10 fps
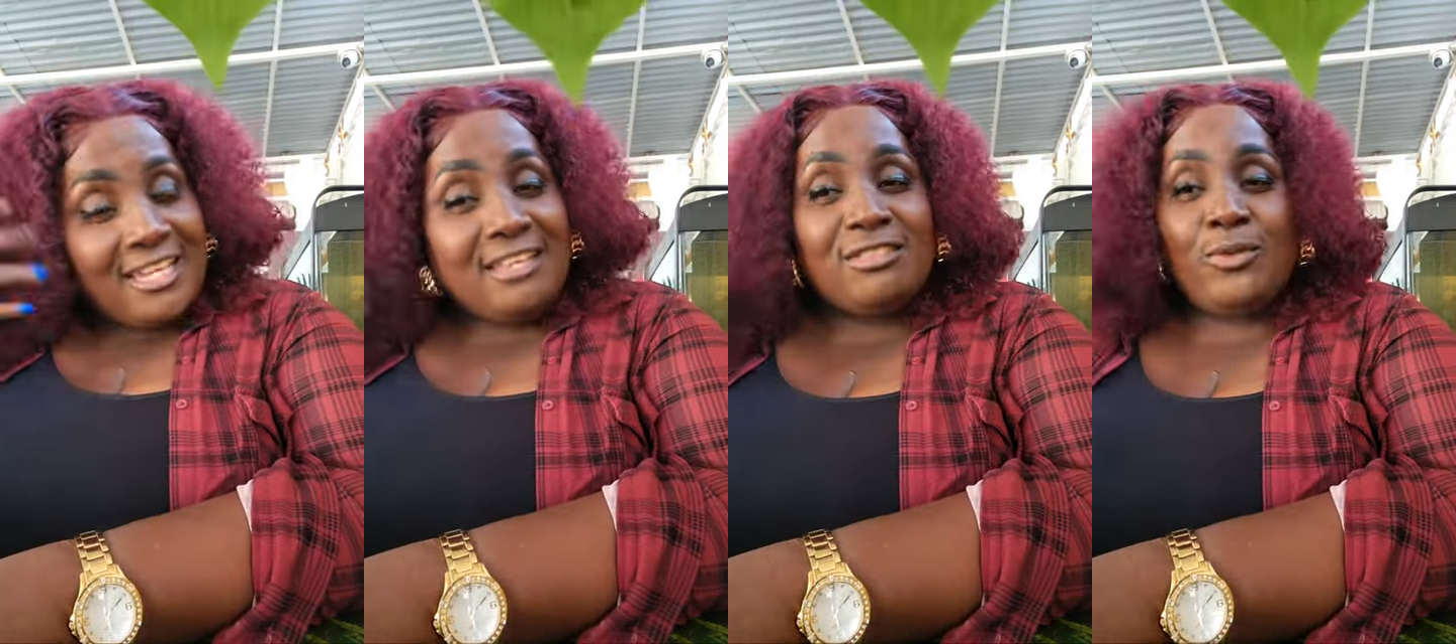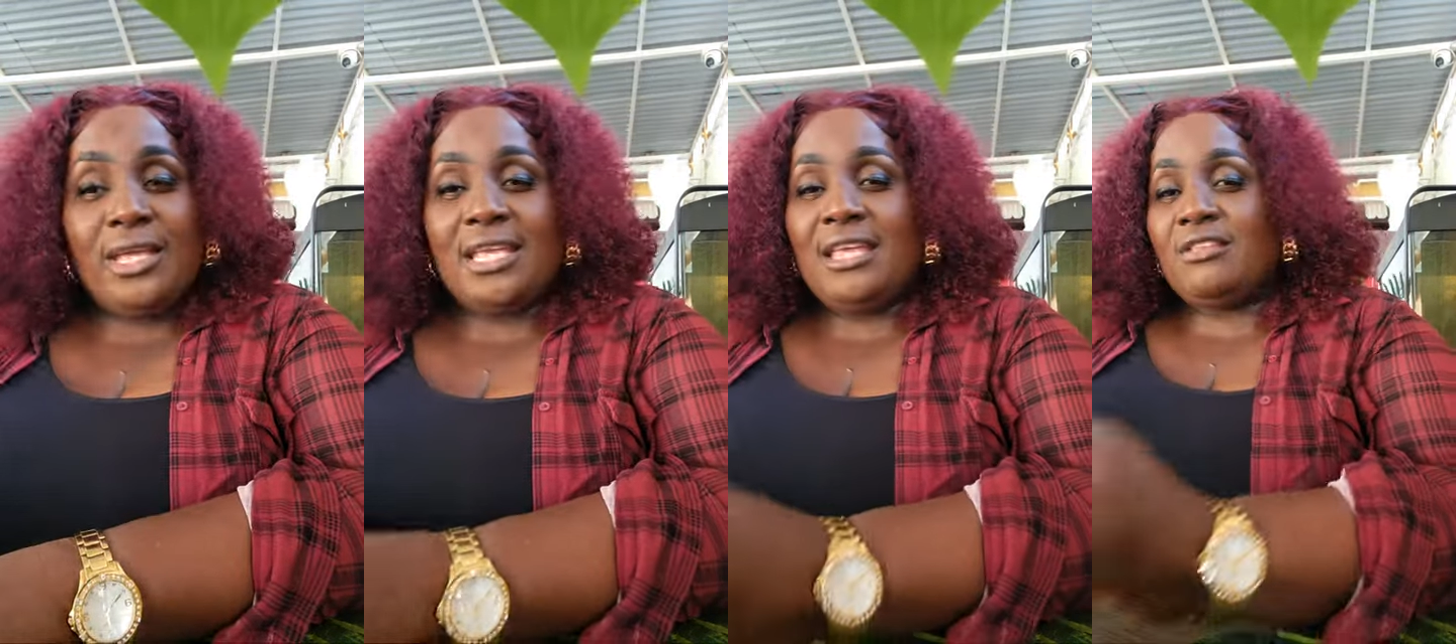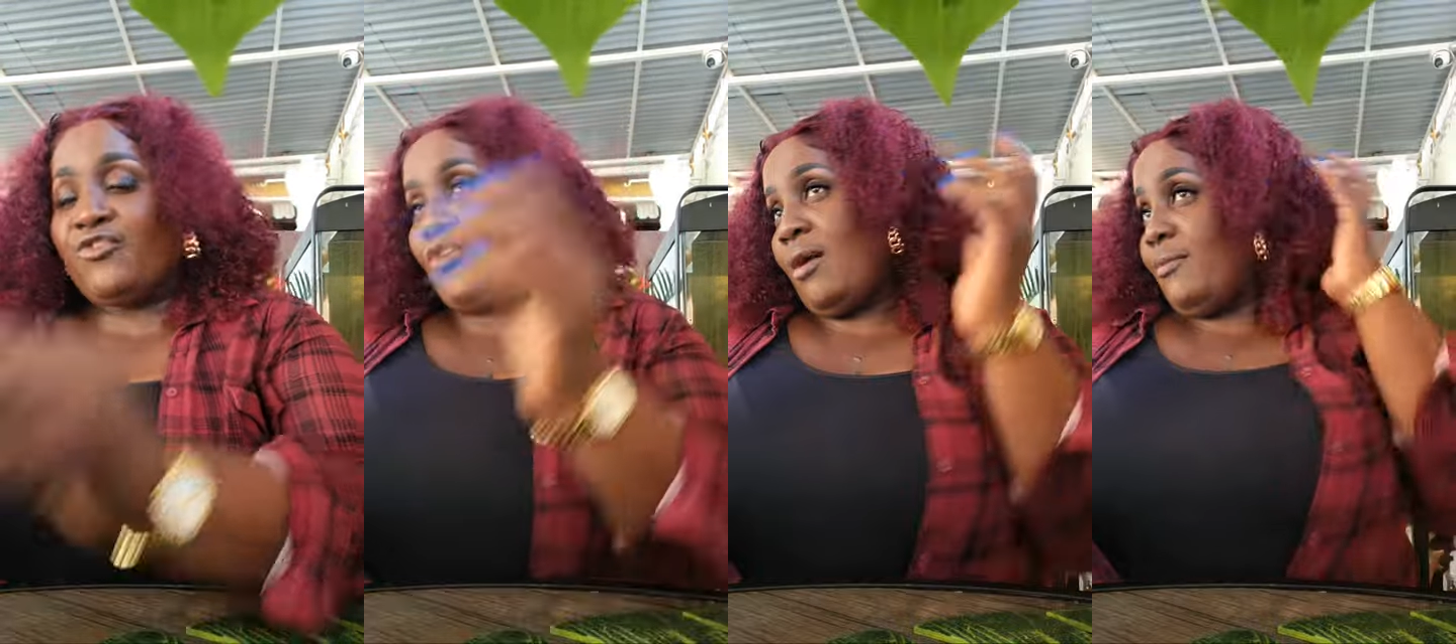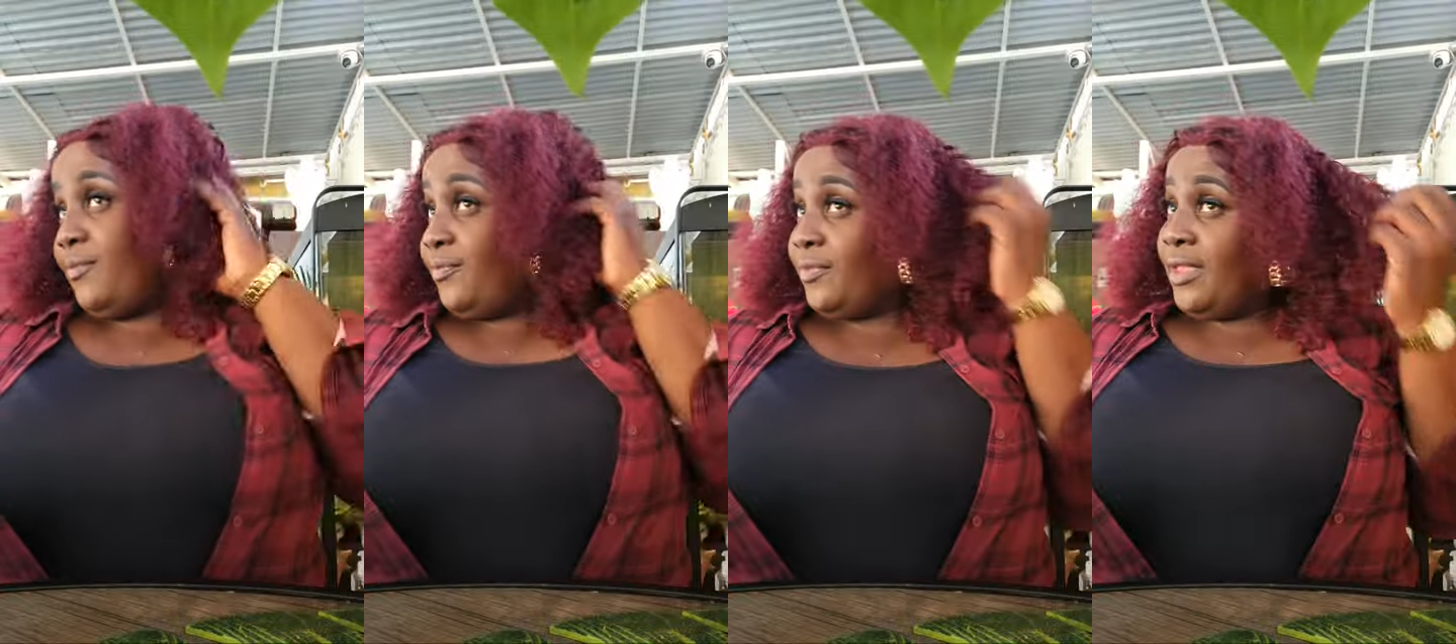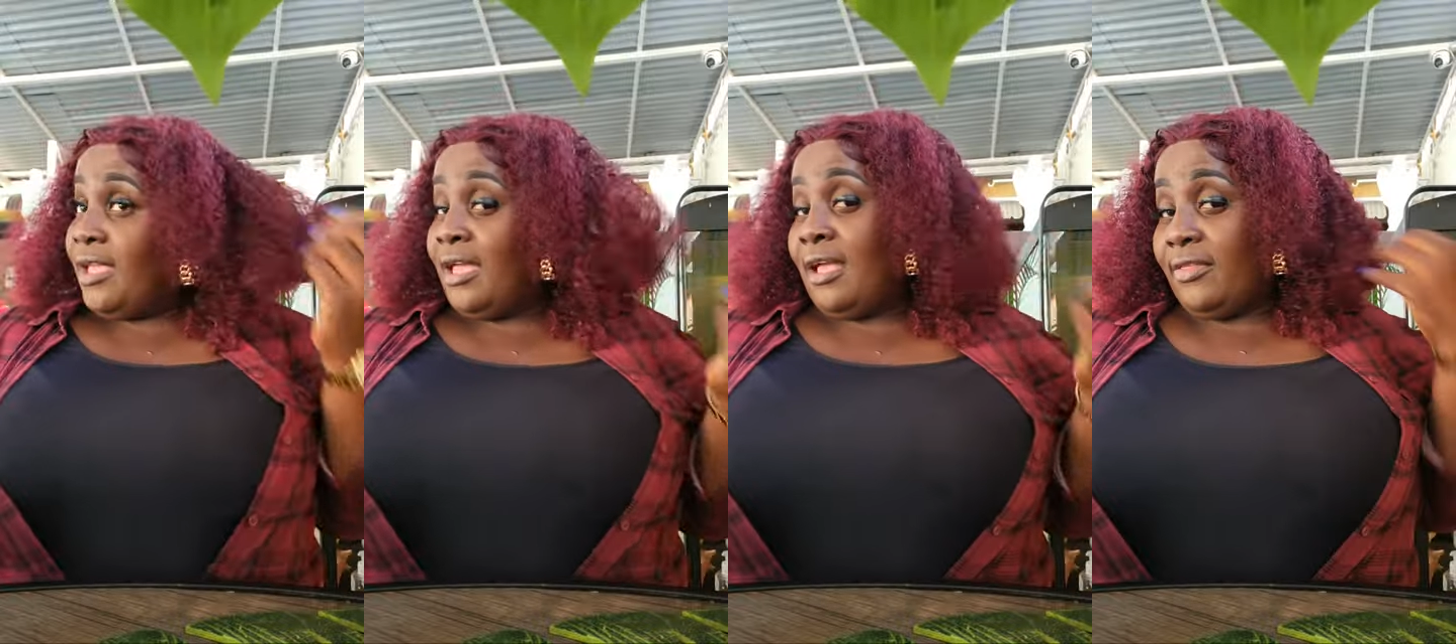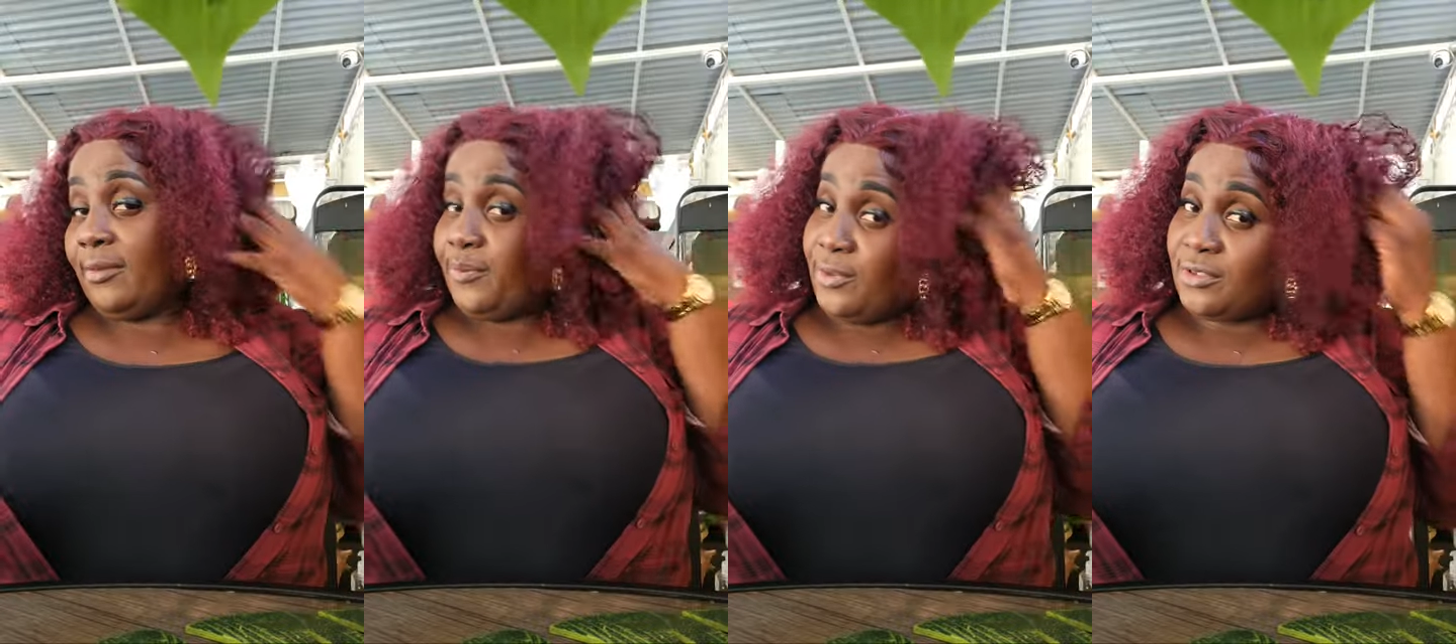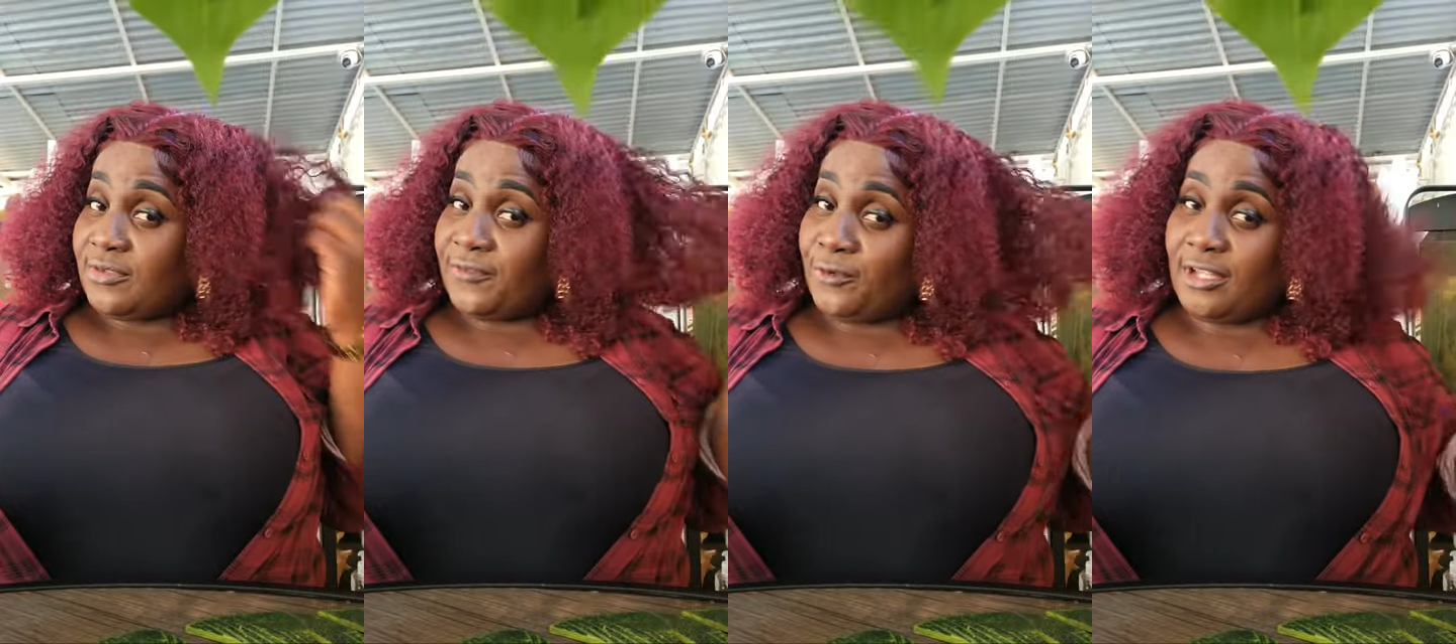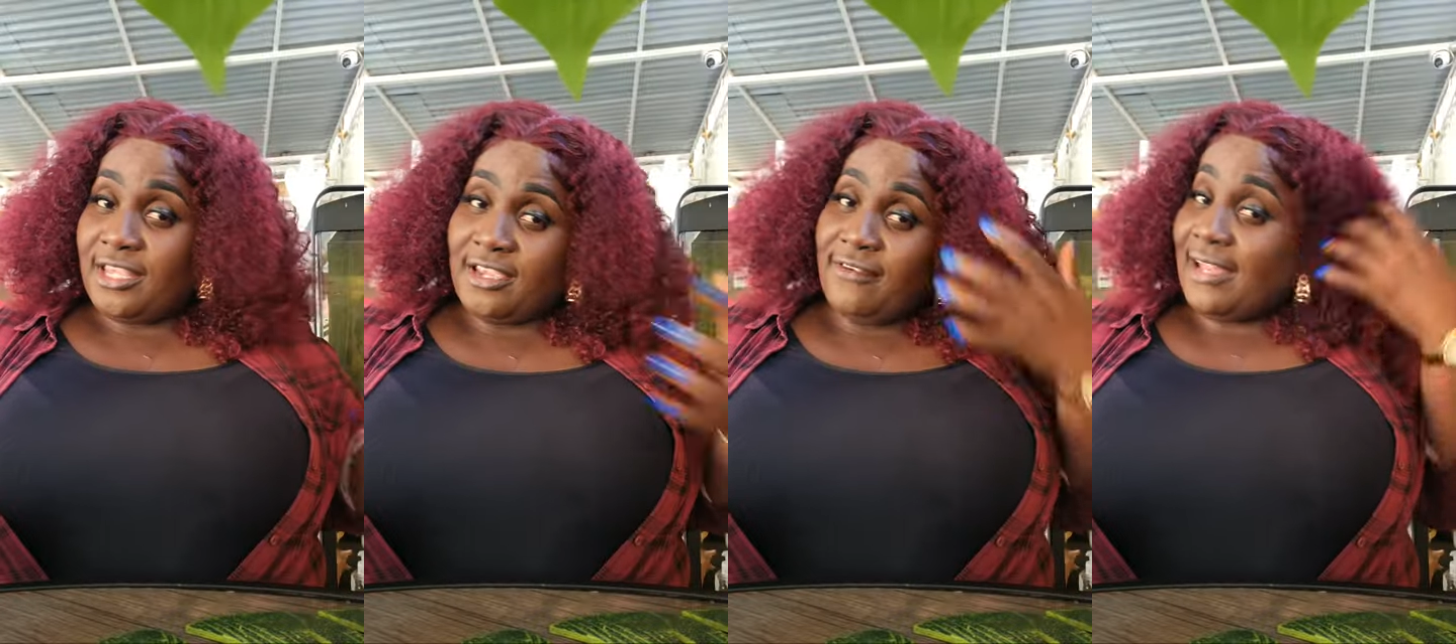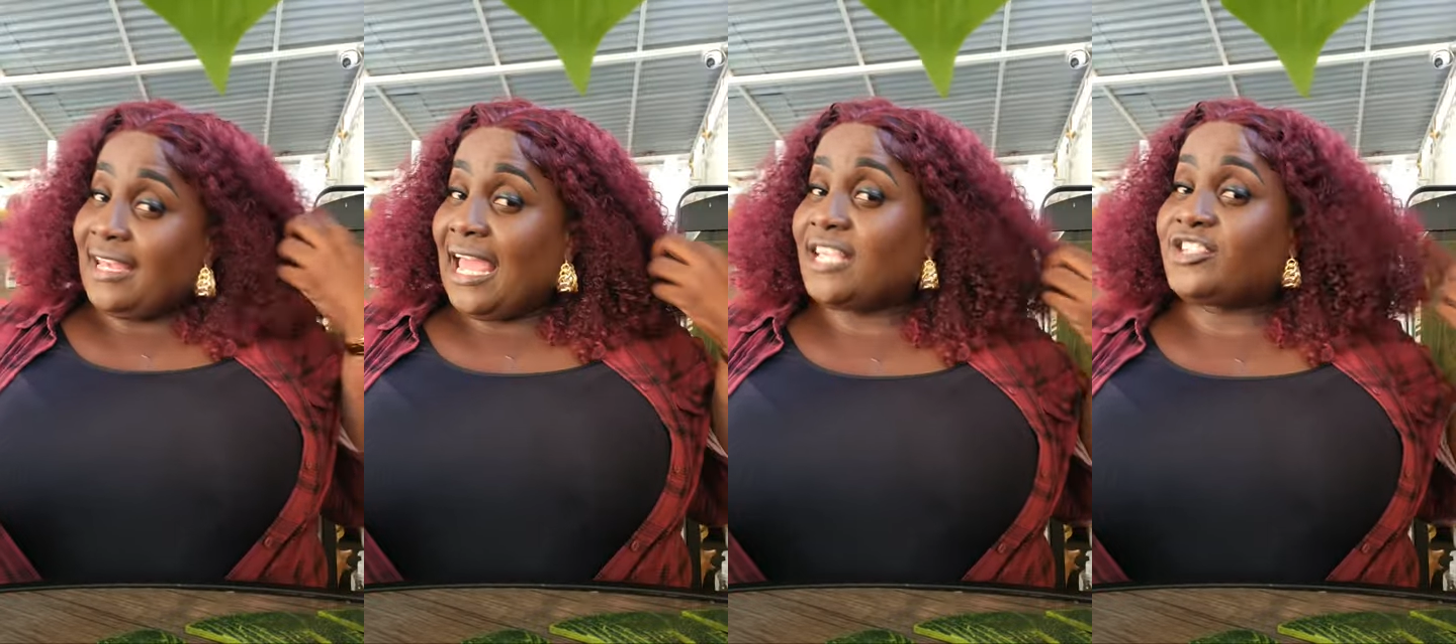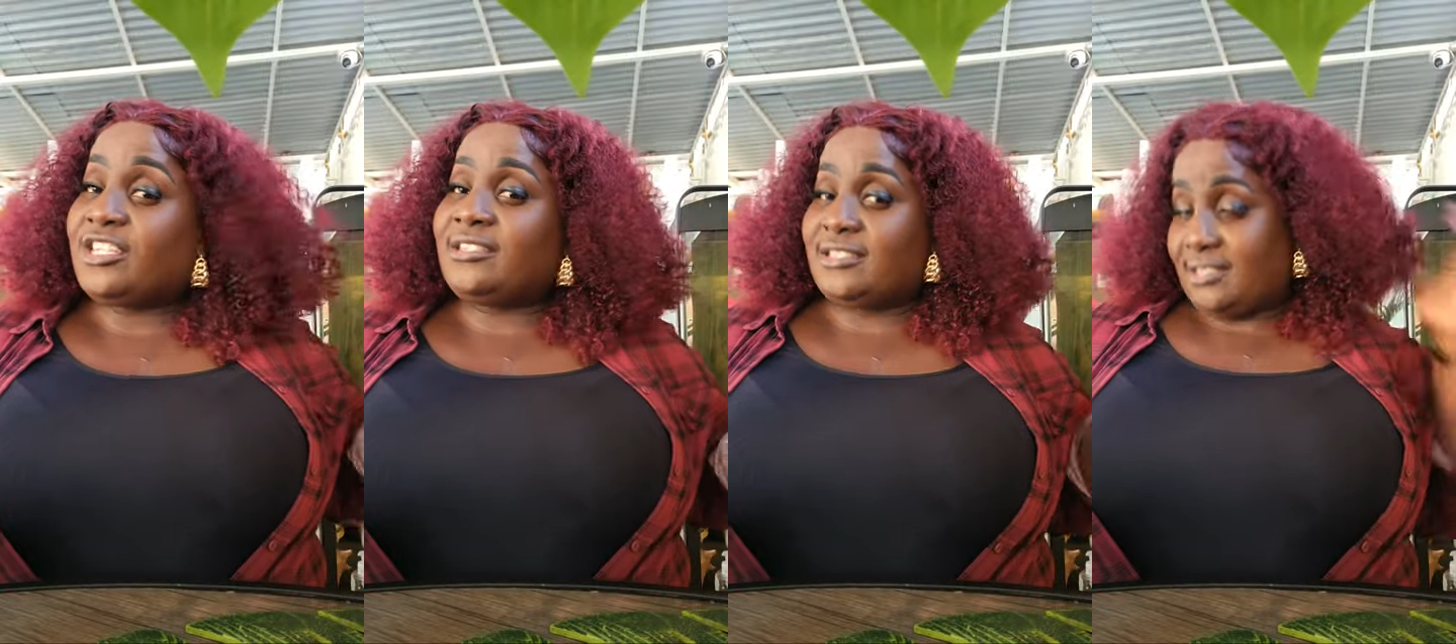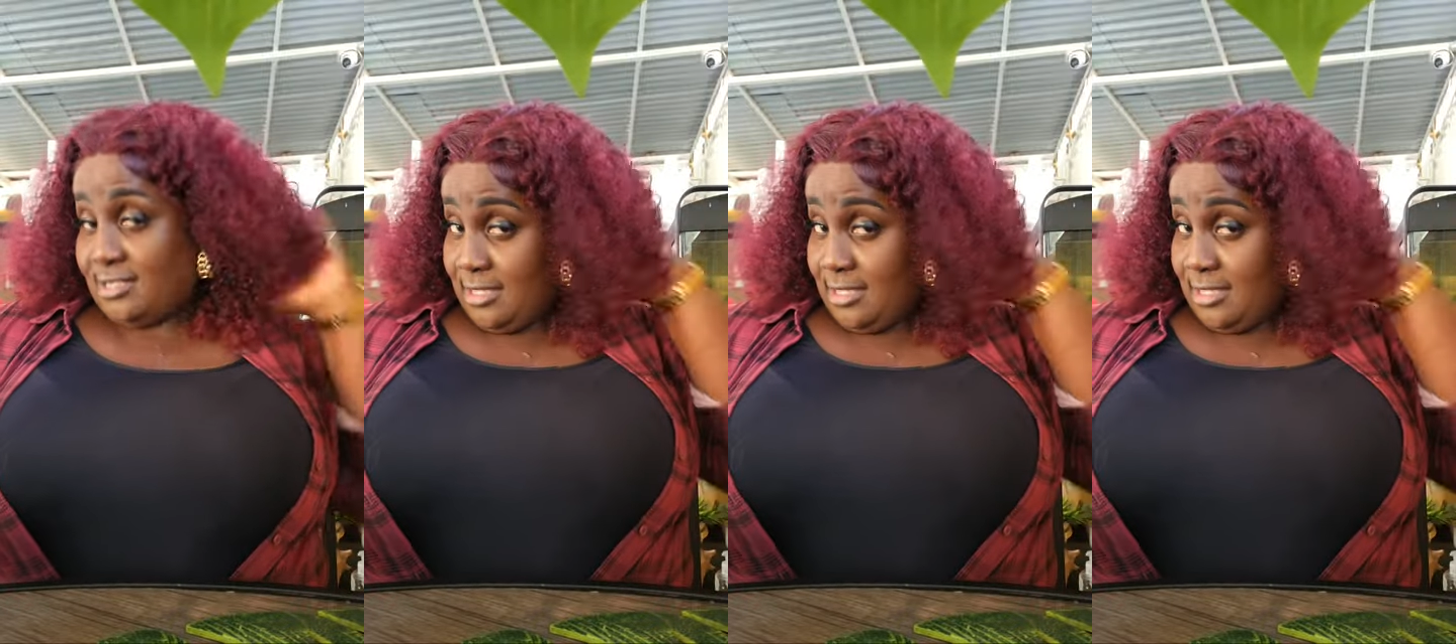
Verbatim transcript: This wig is from the beautiful hair and lashes.